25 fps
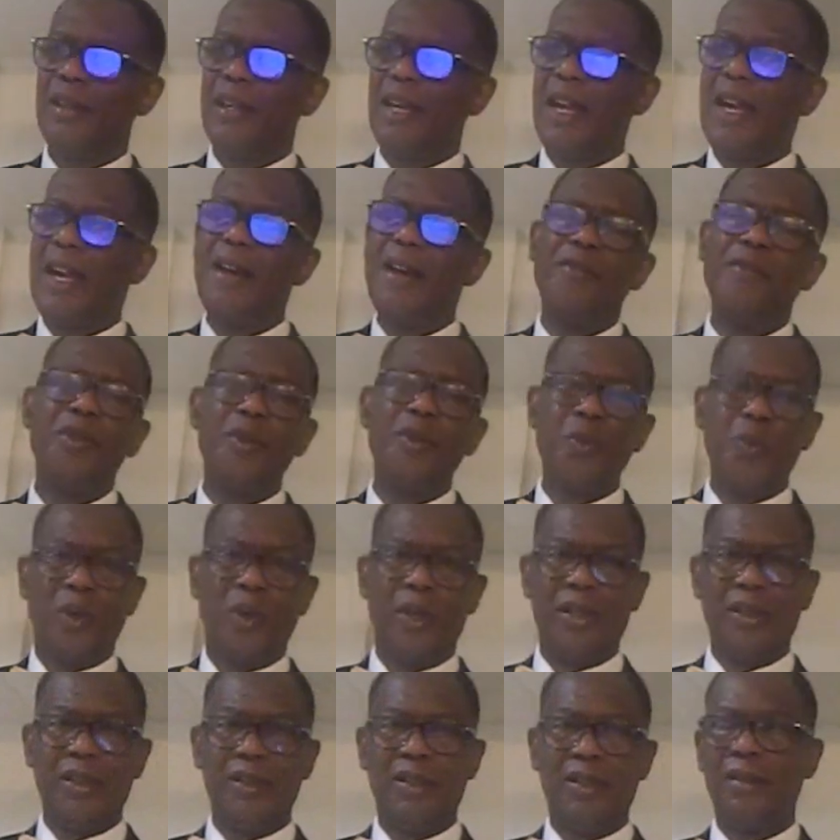
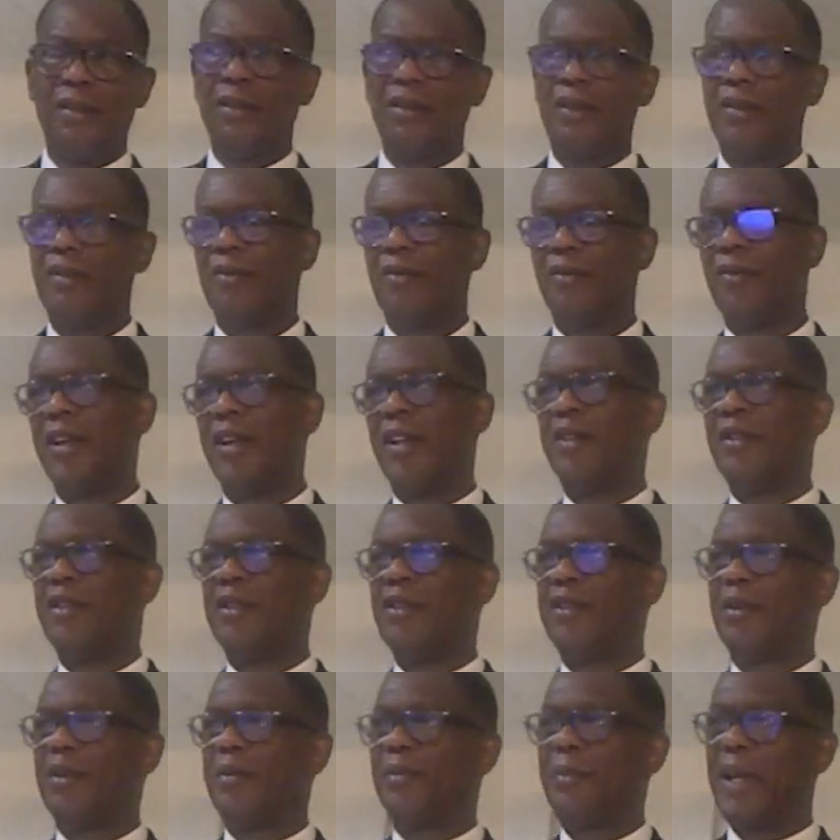everyone, whether
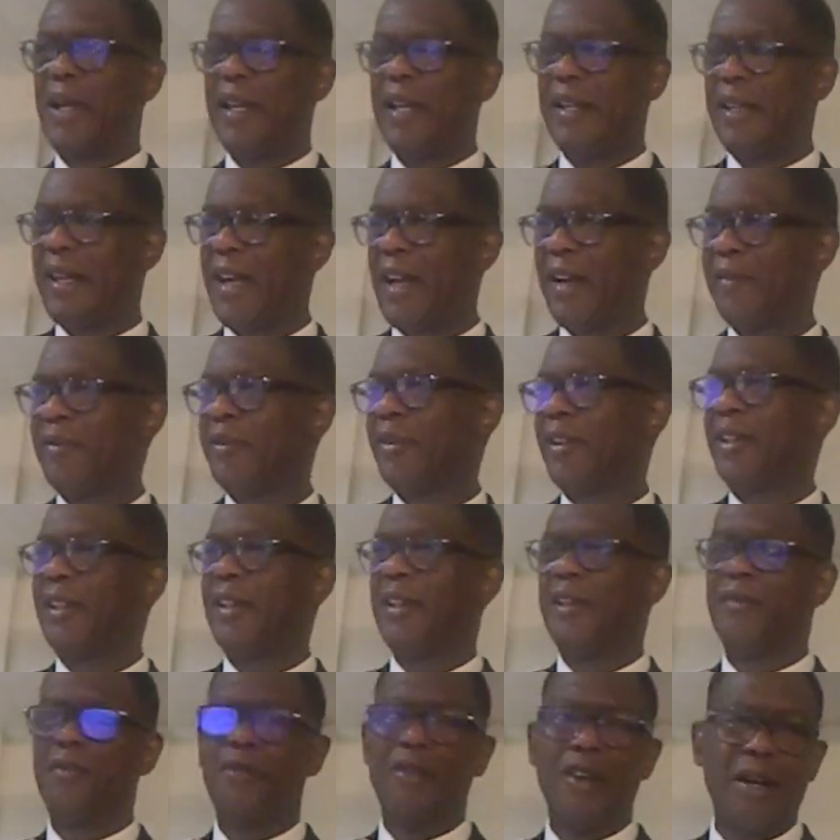you're
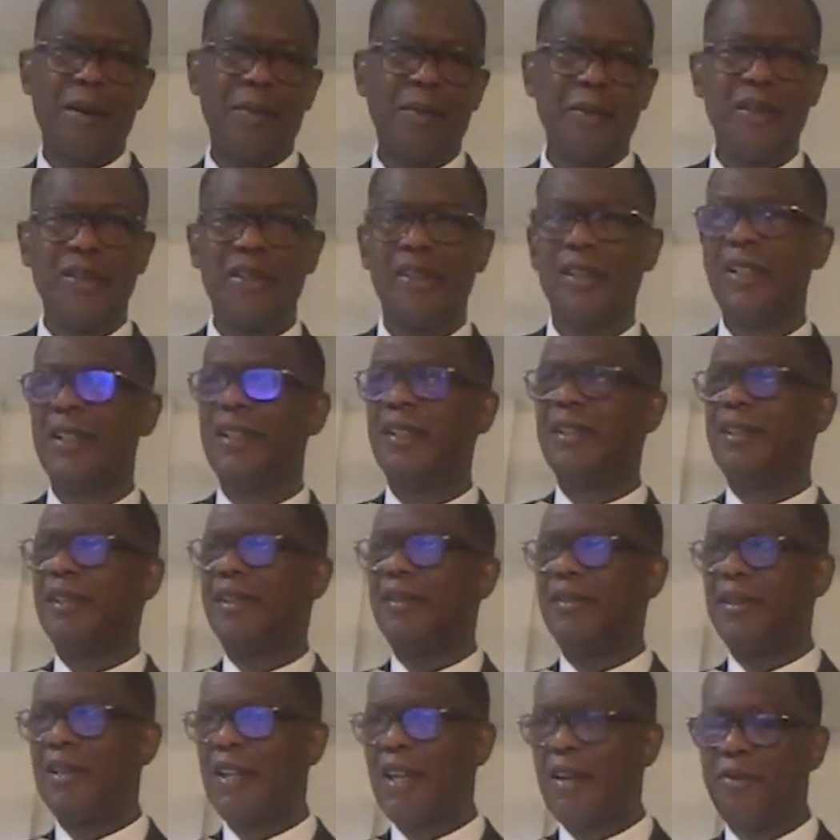Pan-African, 5%,
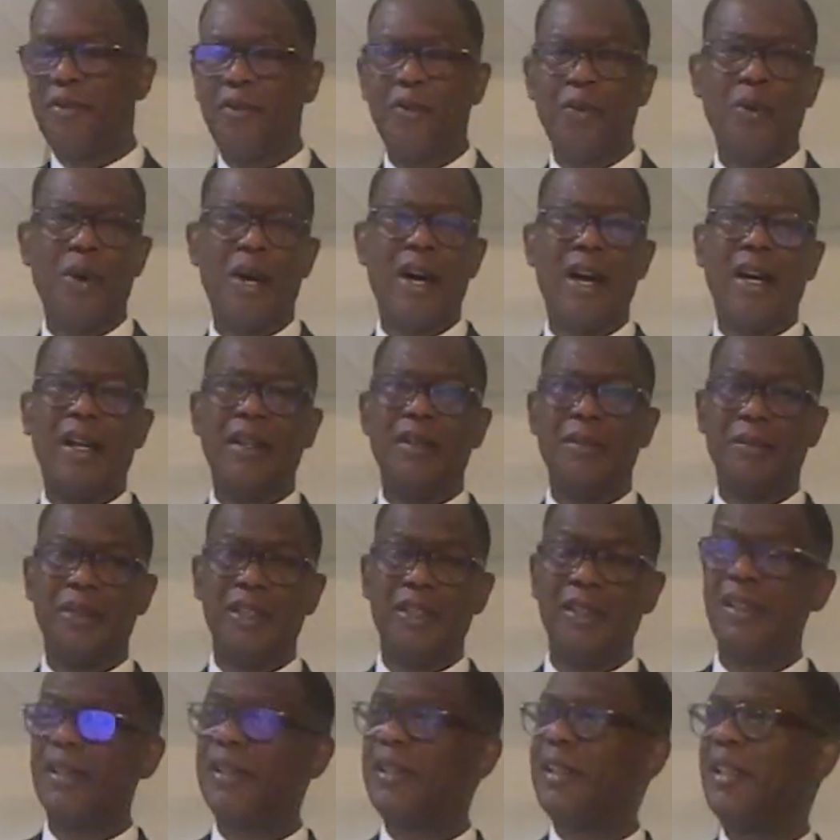FOI,
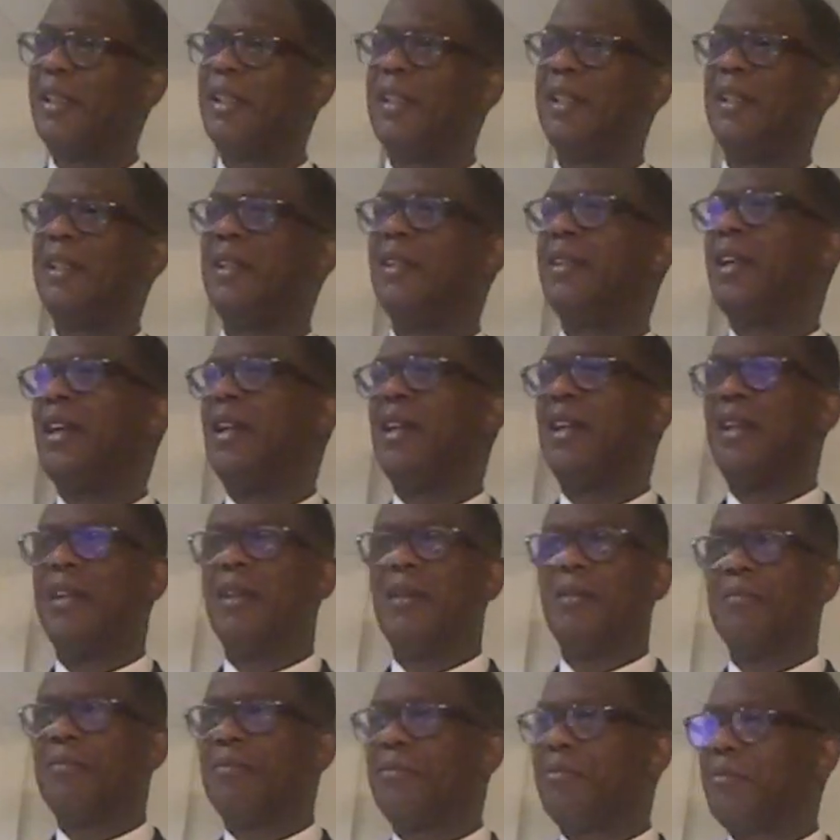MGT,
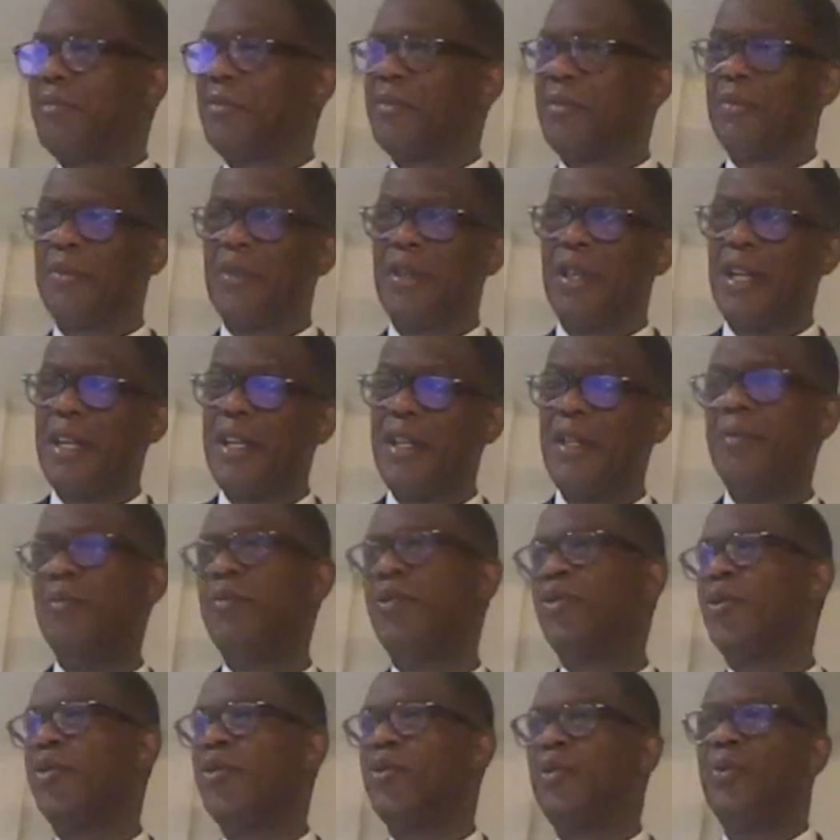
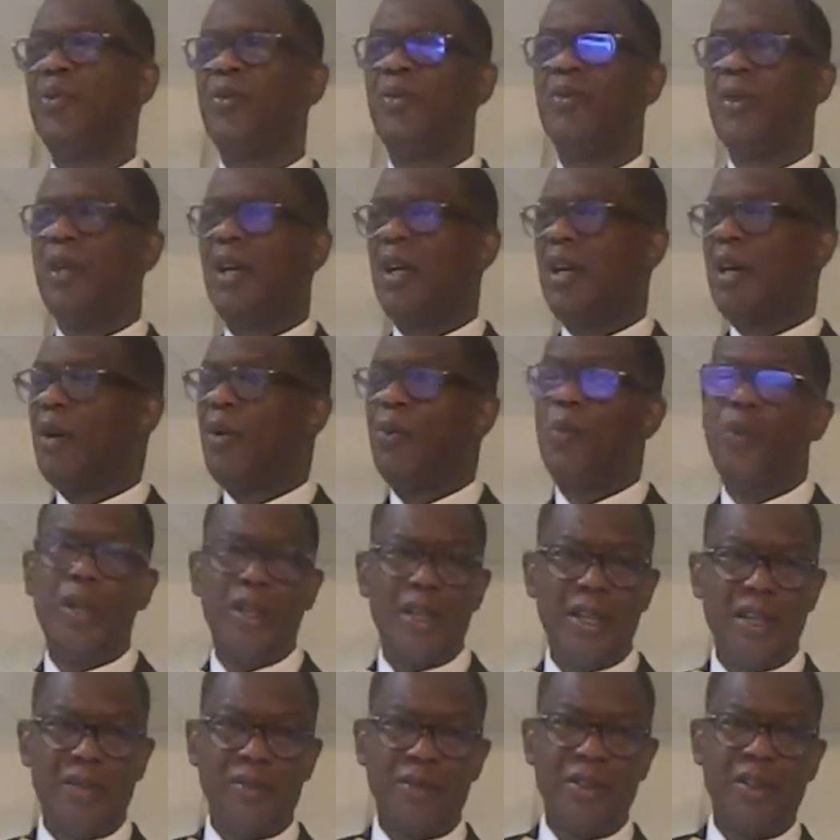Hebrew,
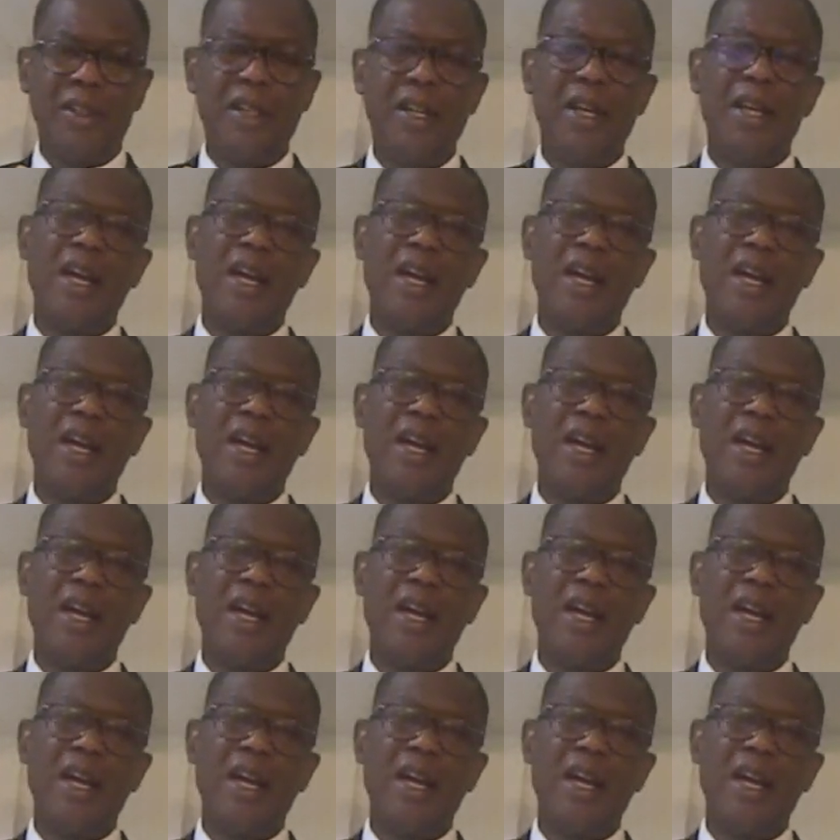whatever.